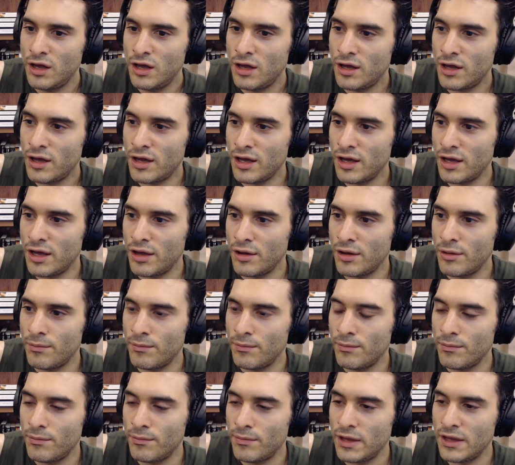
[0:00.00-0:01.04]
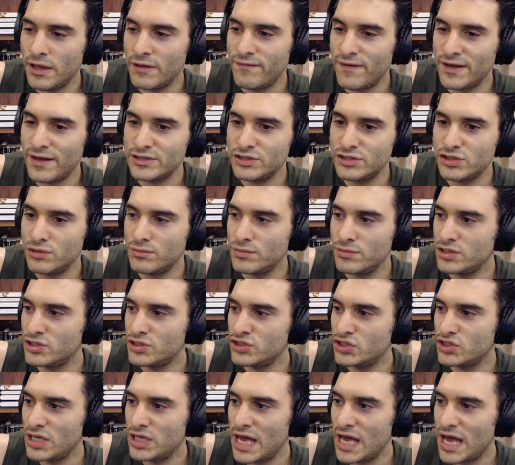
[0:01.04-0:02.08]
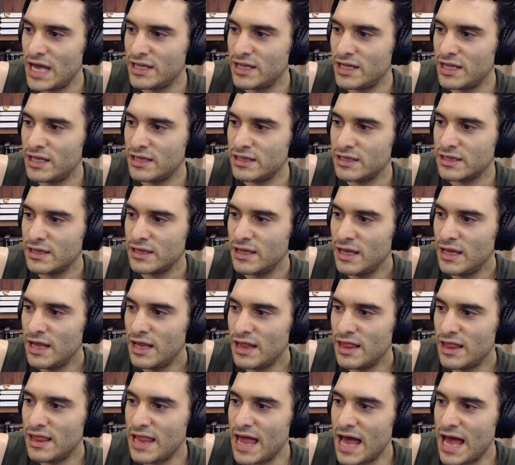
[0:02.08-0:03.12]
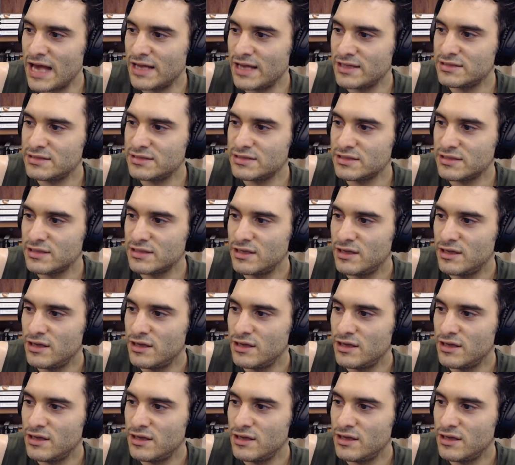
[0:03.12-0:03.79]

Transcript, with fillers: um, if assuming she hadn't last